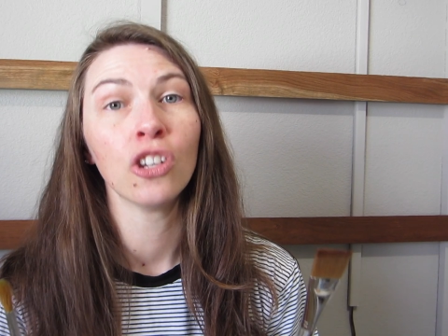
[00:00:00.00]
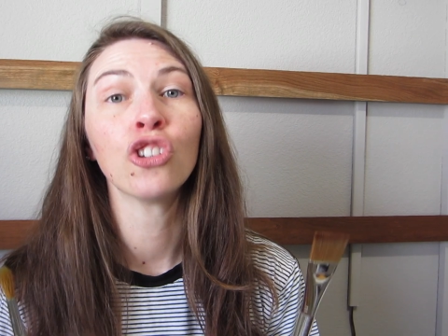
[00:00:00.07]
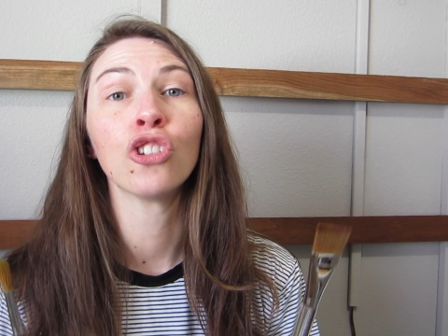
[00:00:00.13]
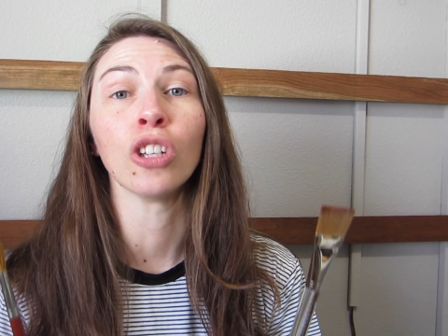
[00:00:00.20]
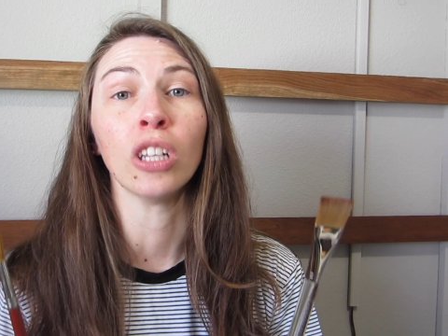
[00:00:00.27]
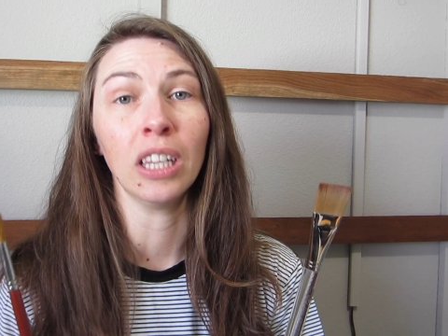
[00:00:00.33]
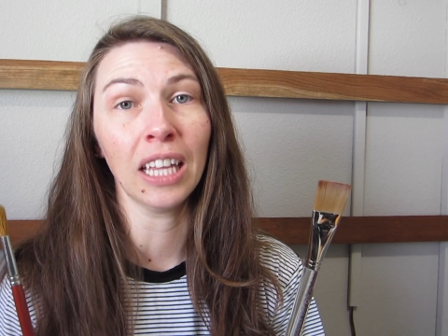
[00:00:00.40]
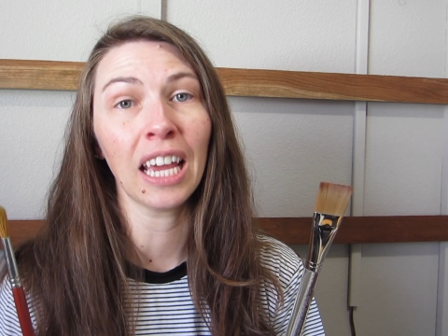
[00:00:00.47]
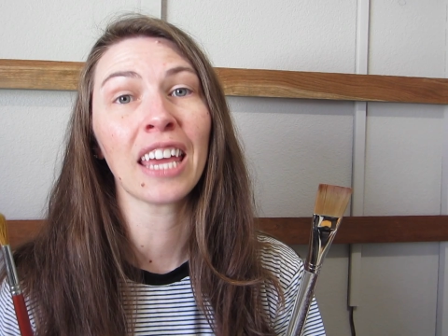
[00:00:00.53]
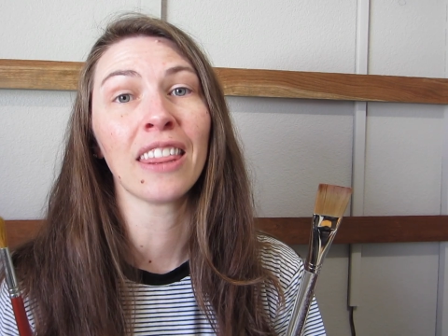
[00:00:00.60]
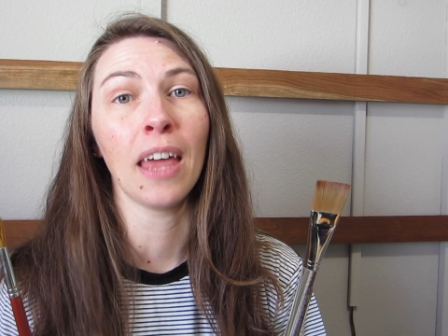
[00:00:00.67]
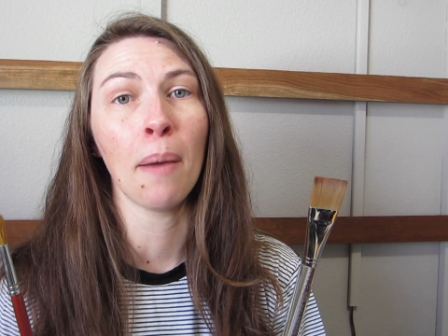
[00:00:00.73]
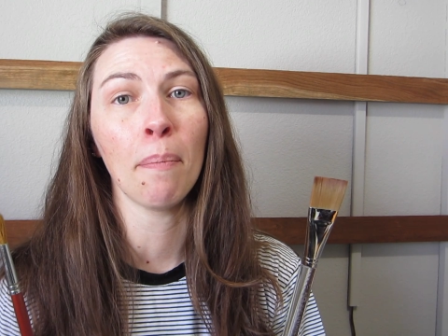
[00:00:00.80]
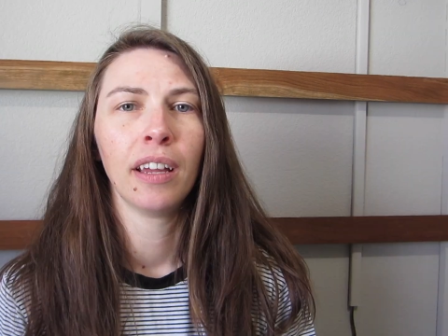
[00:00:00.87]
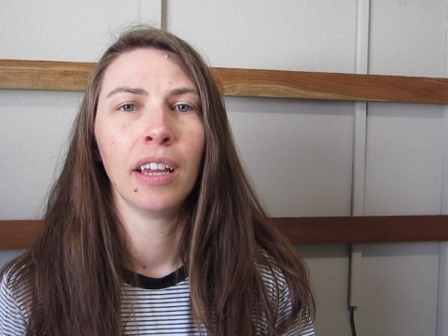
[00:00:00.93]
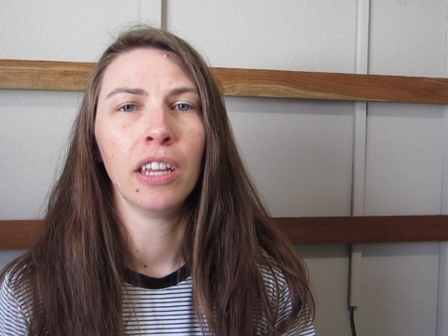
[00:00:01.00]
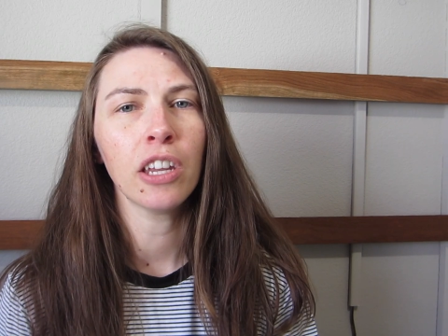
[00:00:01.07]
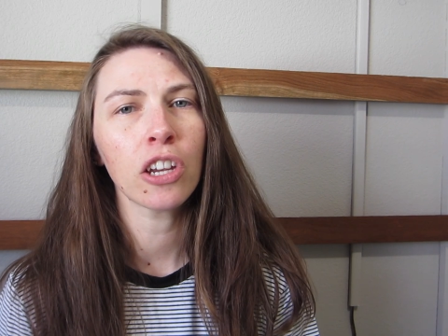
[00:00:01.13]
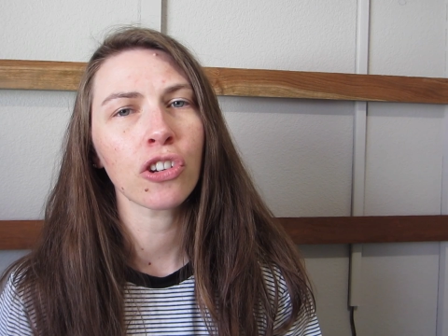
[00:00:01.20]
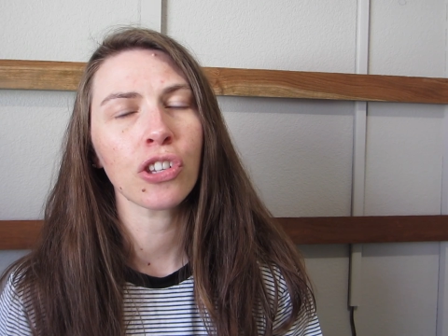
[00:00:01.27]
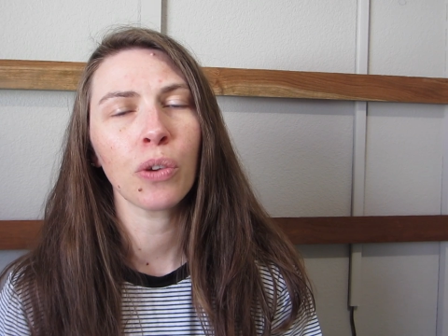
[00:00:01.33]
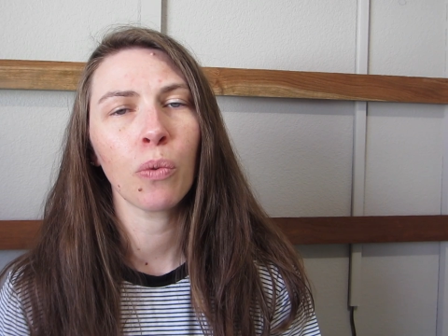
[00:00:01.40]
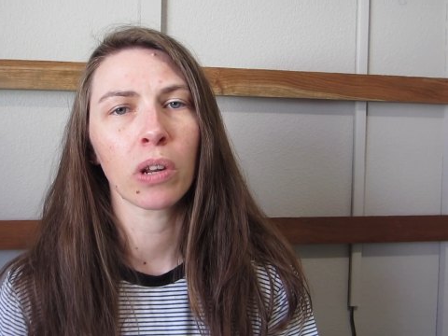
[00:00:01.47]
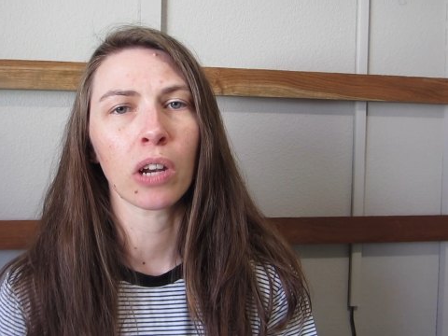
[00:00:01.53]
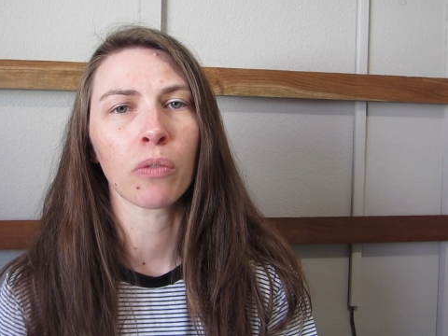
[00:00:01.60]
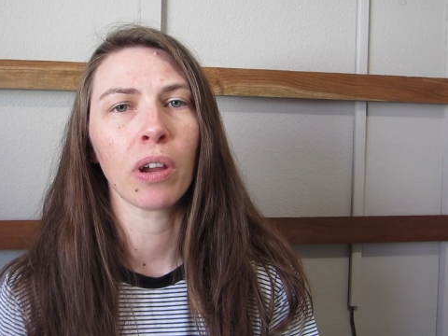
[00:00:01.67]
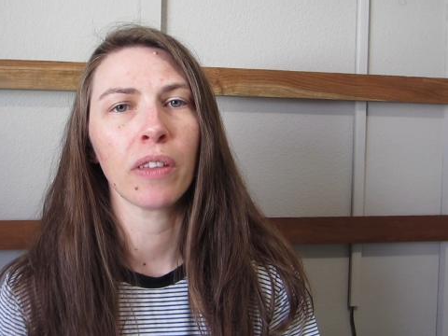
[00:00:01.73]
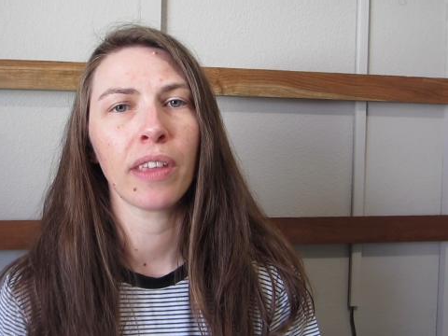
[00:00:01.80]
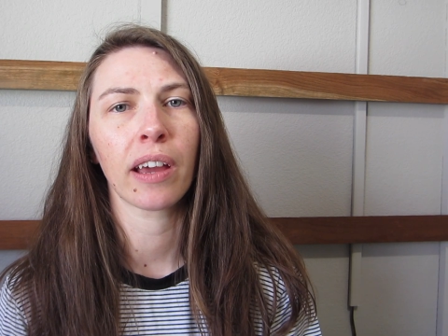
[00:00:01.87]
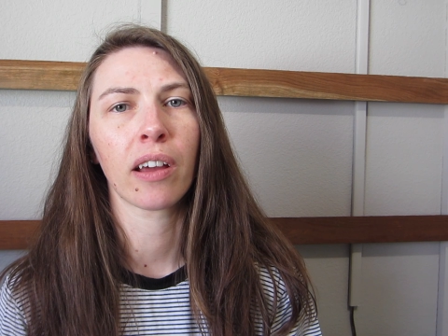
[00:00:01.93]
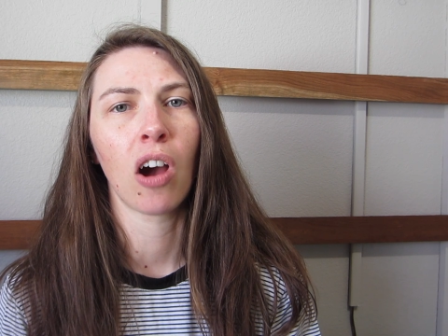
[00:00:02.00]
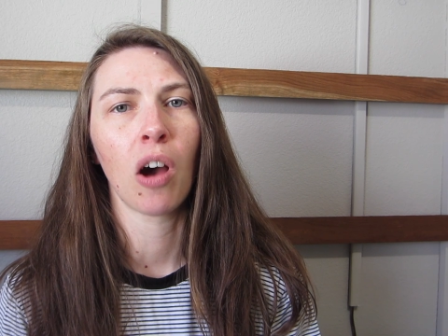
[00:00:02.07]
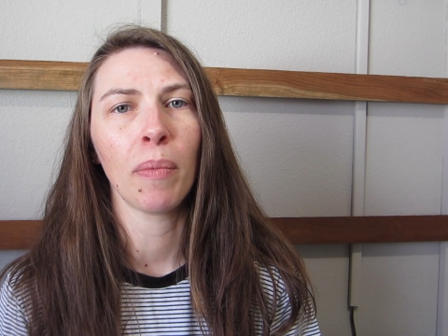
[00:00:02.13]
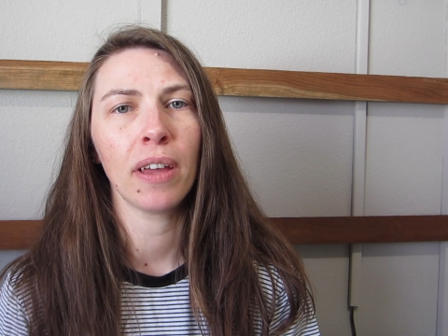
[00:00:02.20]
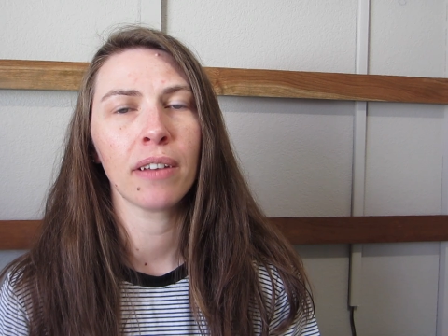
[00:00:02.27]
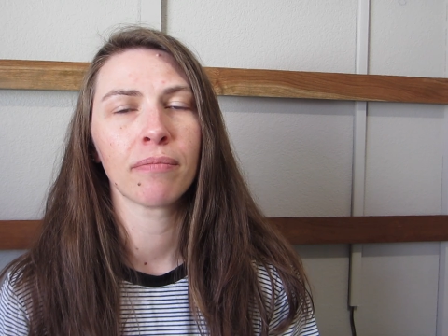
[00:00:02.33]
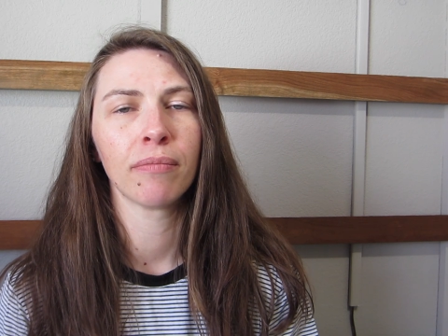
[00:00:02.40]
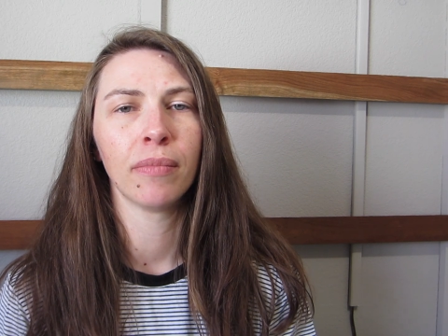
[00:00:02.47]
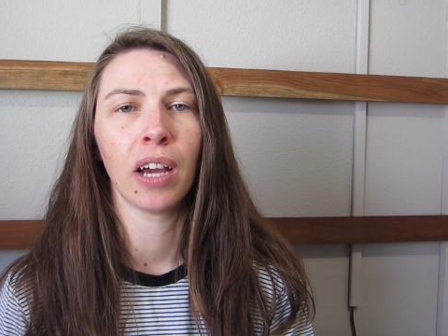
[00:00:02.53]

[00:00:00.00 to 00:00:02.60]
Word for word: to lick them. Initially, when I read that comment,